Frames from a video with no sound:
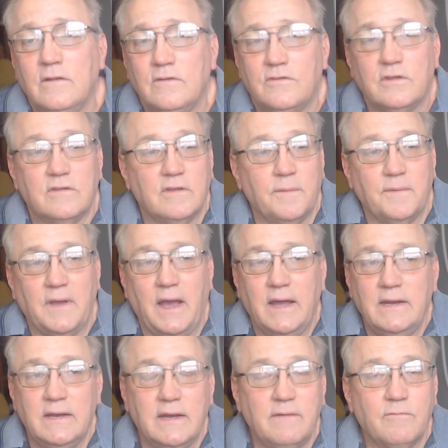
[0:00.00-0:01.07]
So something I
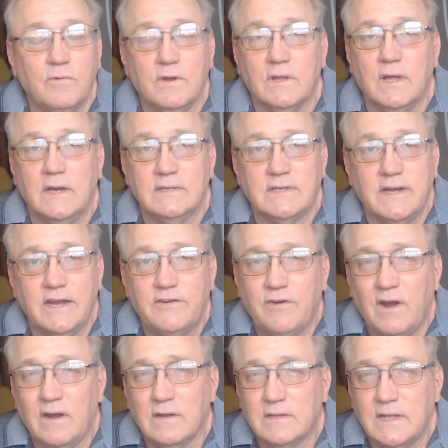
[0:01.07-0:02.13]
didn't even realize, and I try
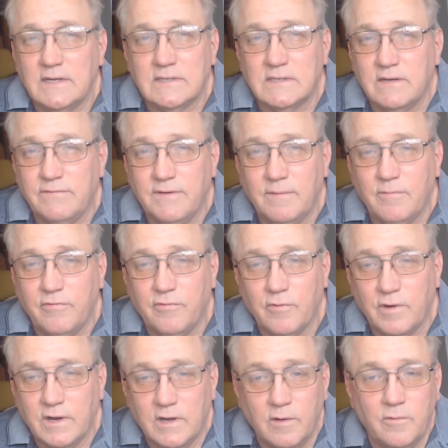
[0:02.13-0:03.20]
to look that stuff up
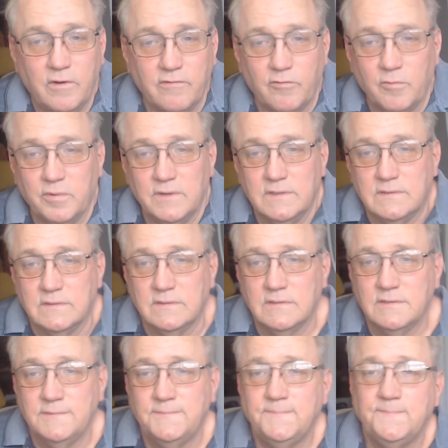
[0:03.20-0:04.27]
before I go to different places.
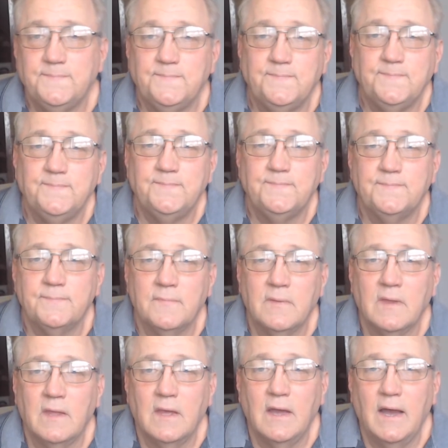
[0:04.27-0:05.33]

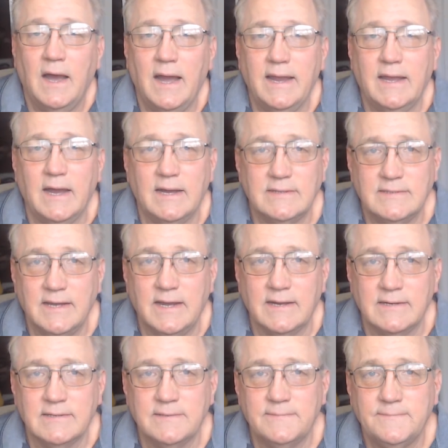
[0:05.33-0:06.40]
Eye contact.
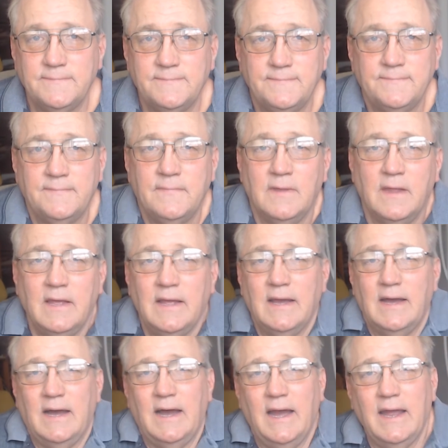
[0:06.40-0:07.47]

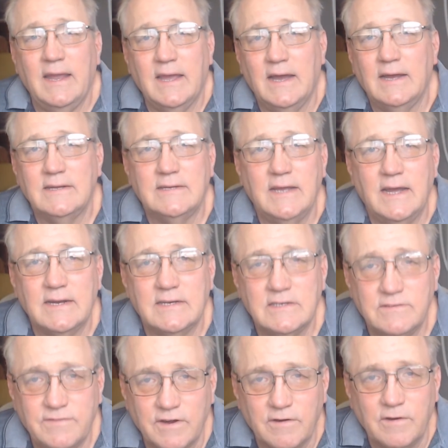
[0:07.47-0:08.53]
Eye contact is
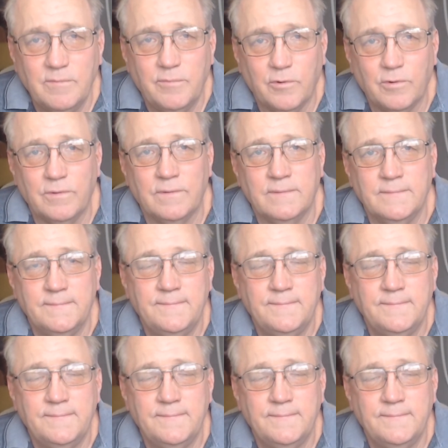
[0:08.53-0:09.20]
very important.